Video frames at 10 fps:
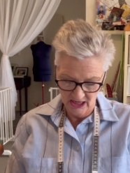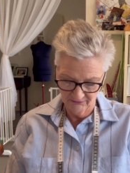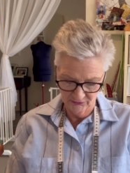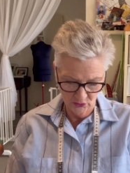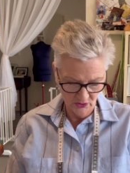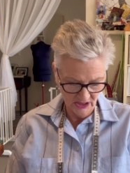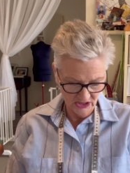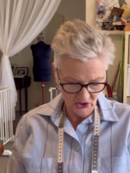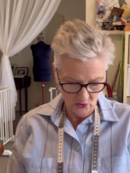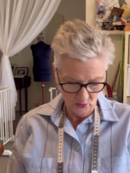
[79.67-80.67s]
a few
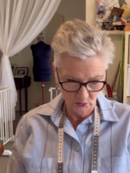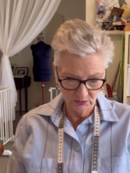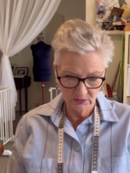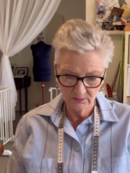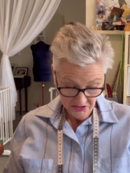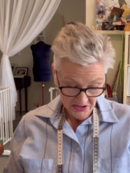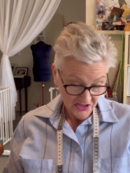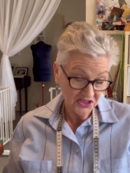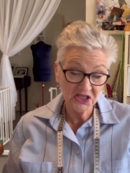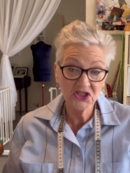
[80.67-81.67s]
years old. It
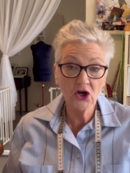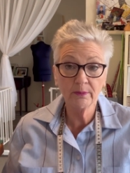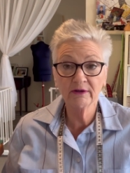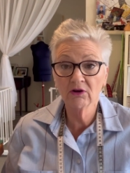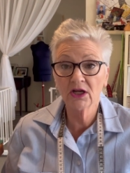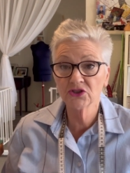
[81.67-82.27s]
says copyright